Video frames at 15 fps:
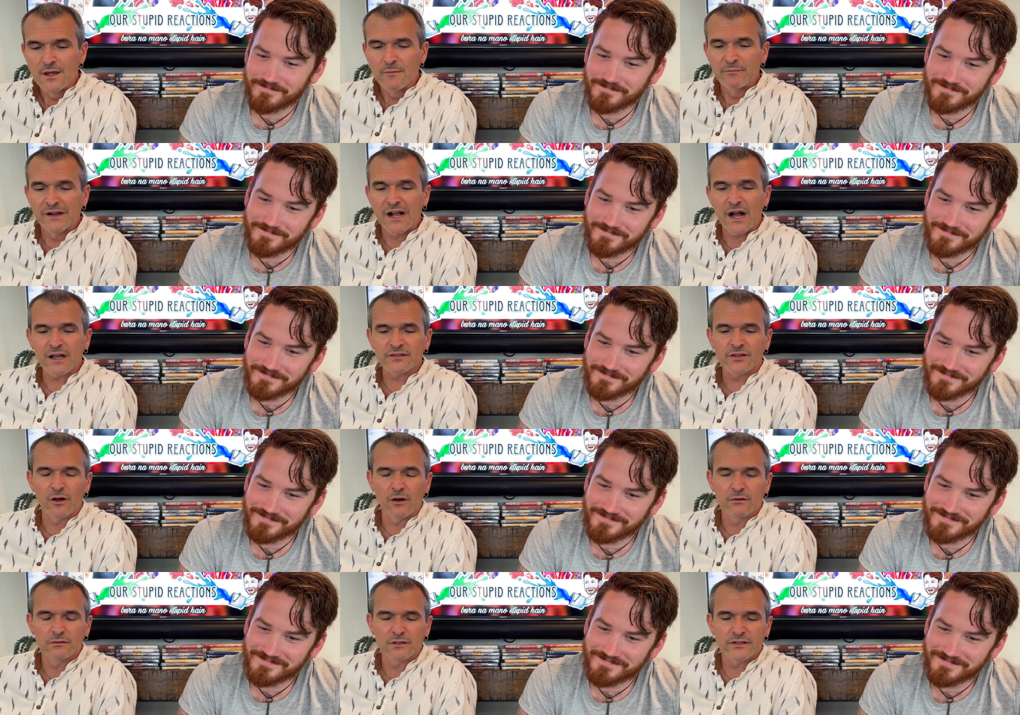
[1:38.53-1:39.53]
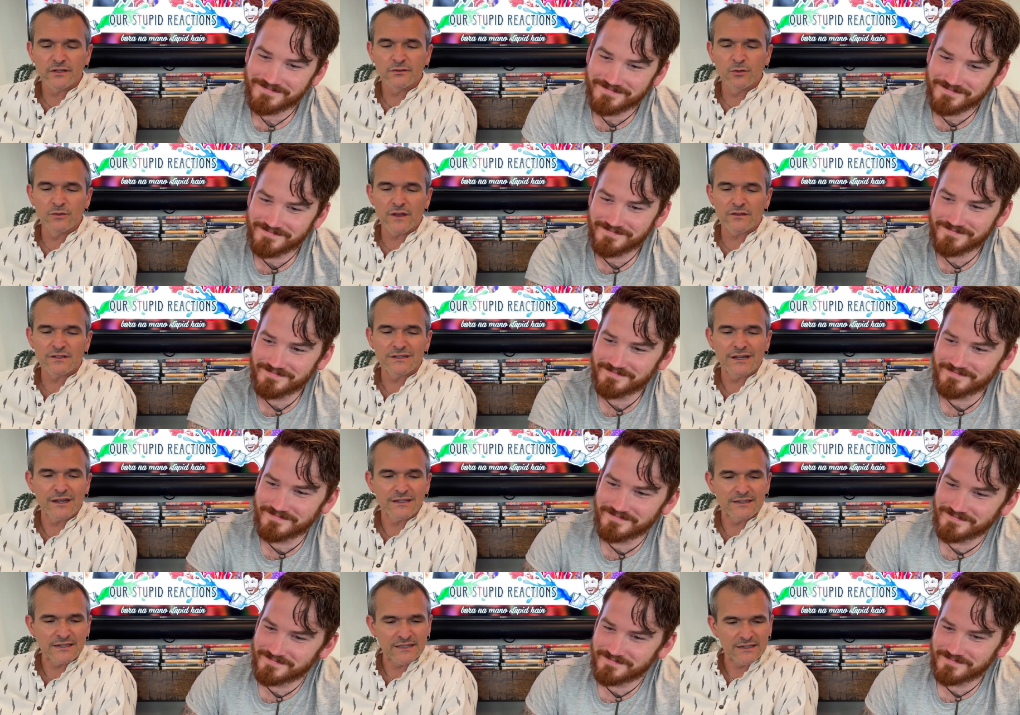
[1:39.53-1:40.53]
Speaker 1: Picasso is a two thousand
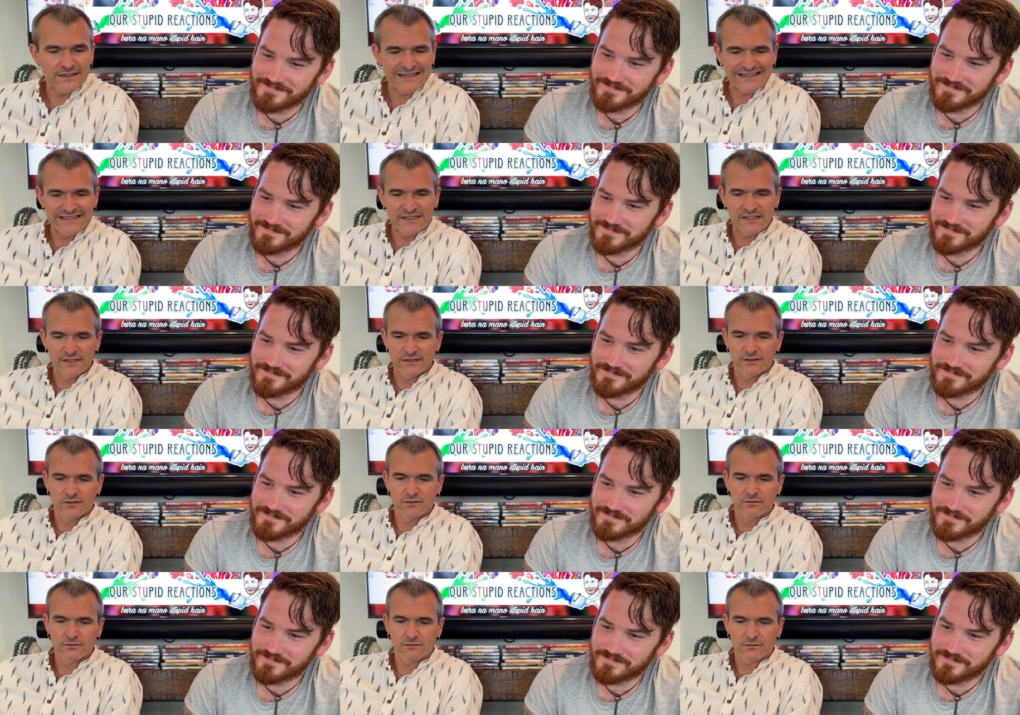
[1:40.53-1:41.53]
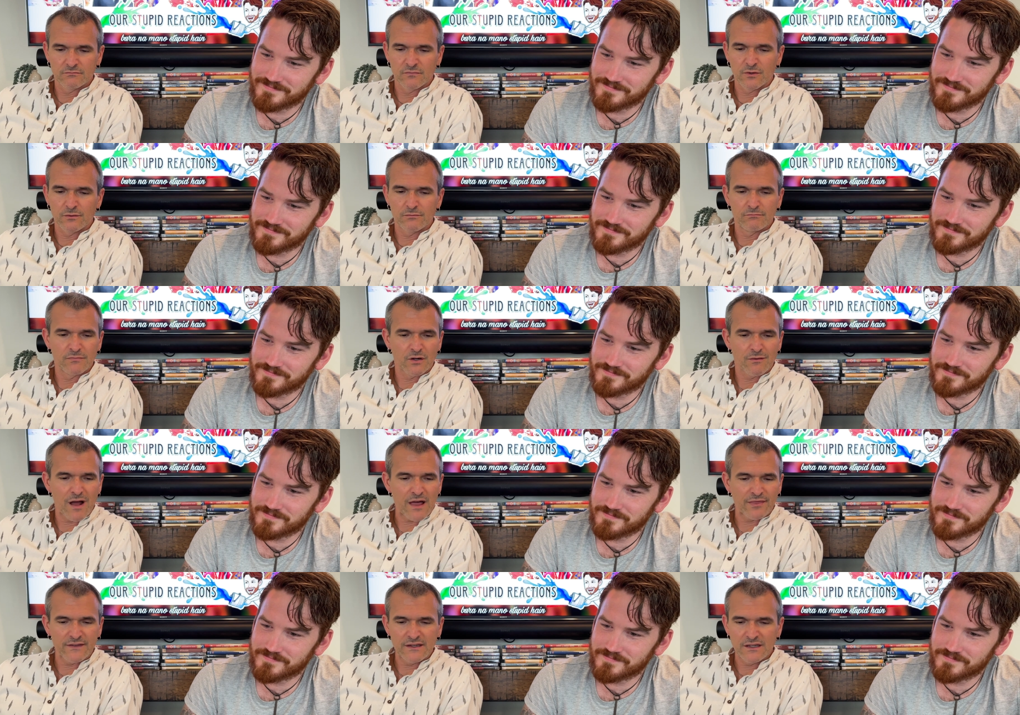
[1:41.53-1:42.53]
nineteen Indian Mar
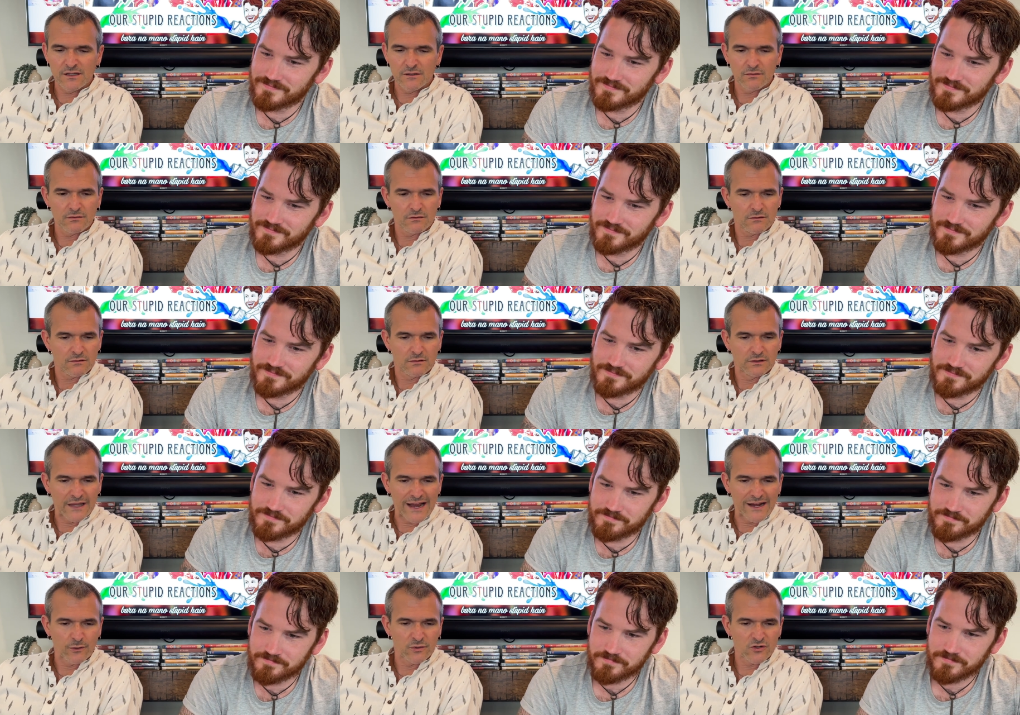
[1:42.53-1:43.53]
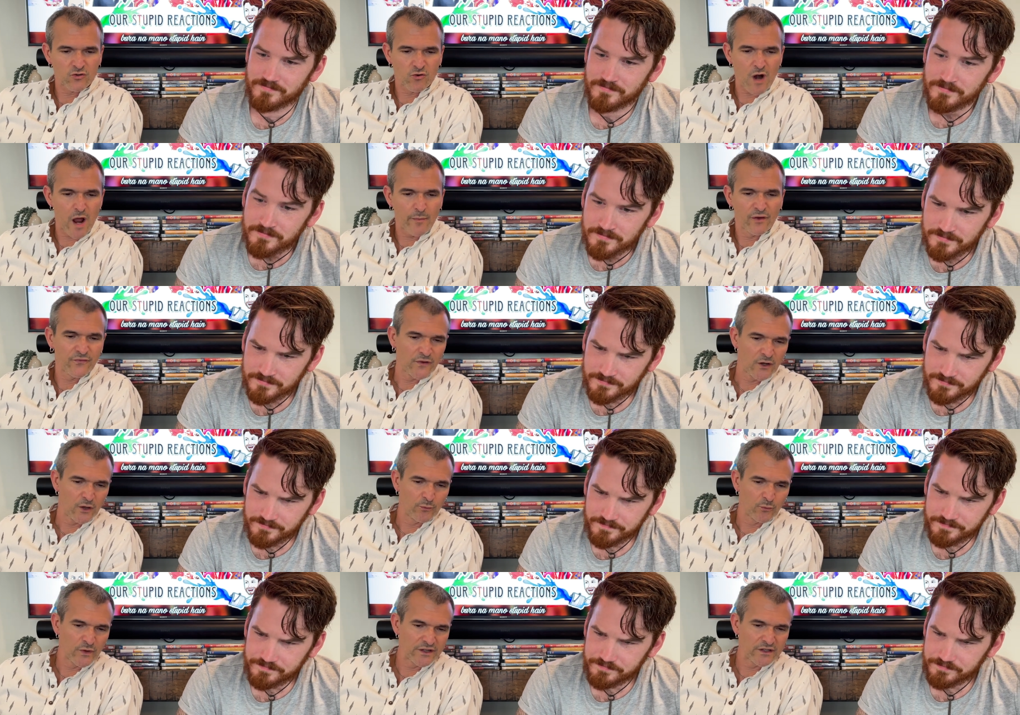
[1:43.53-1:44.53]
Marathi language drama
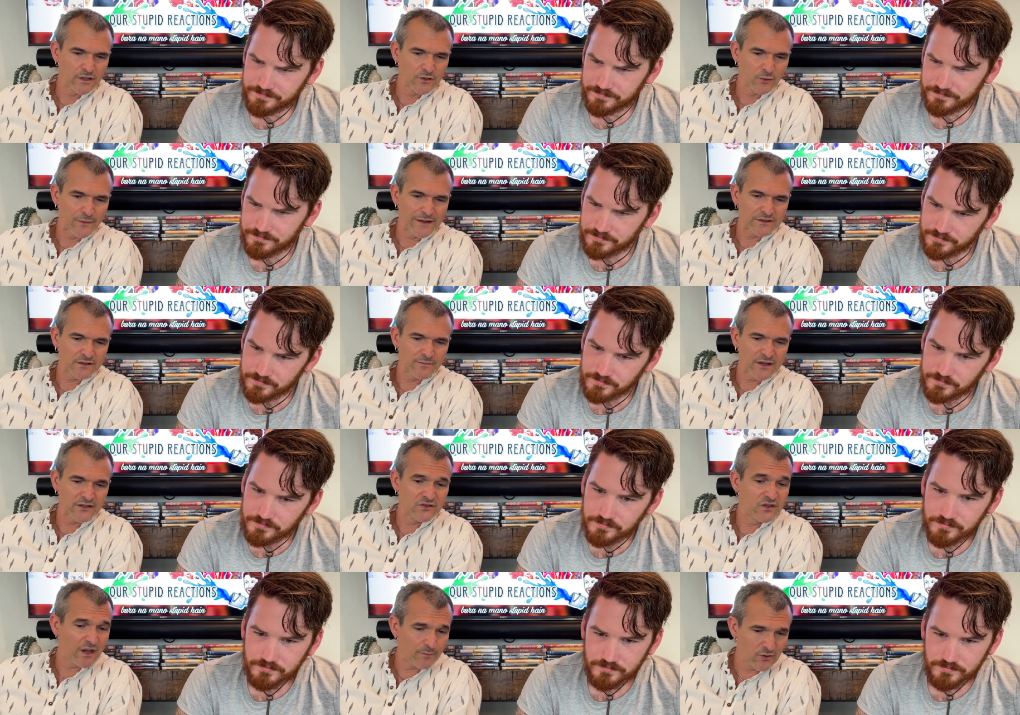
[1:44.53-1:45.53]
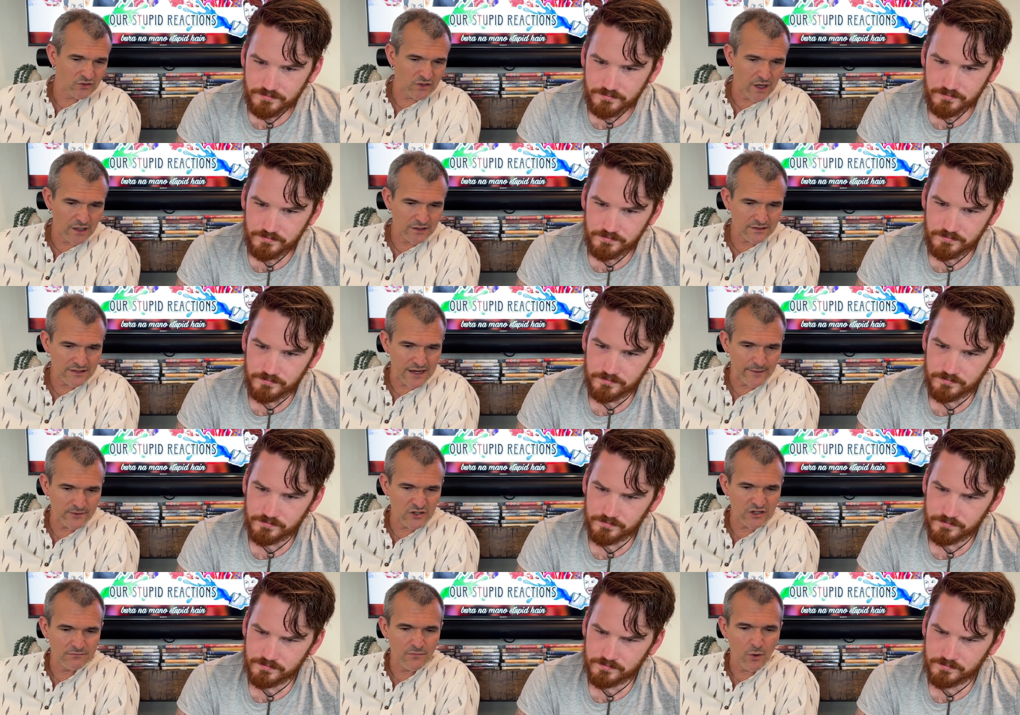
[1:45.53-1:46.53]
film written and directed by debutante
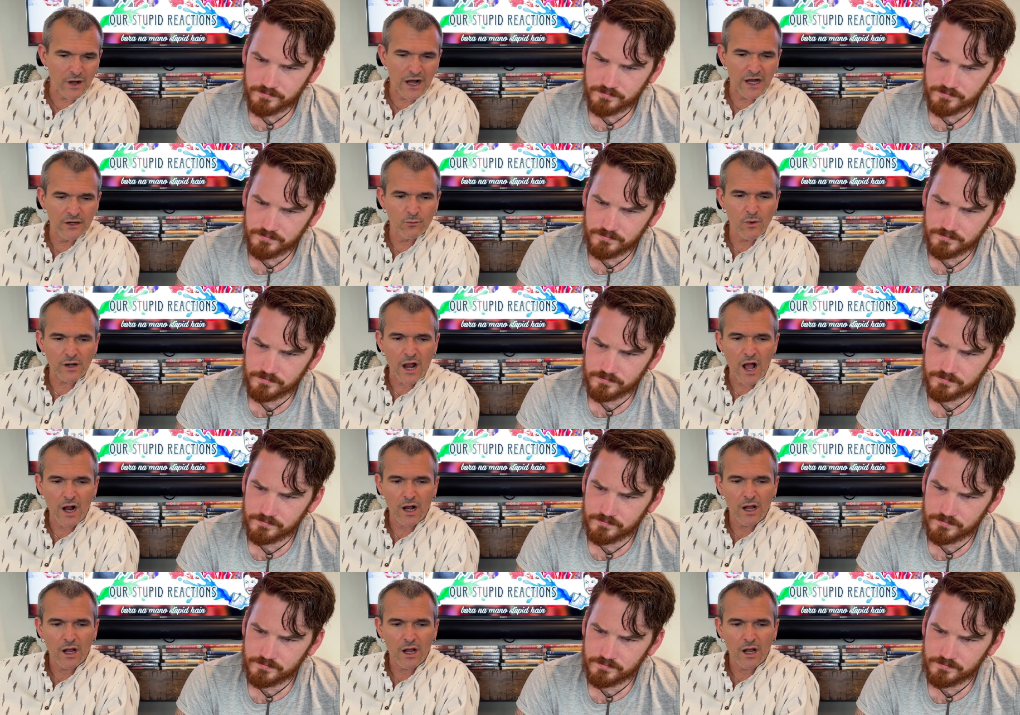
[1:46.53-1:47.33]
Abhijit Mohan Warang.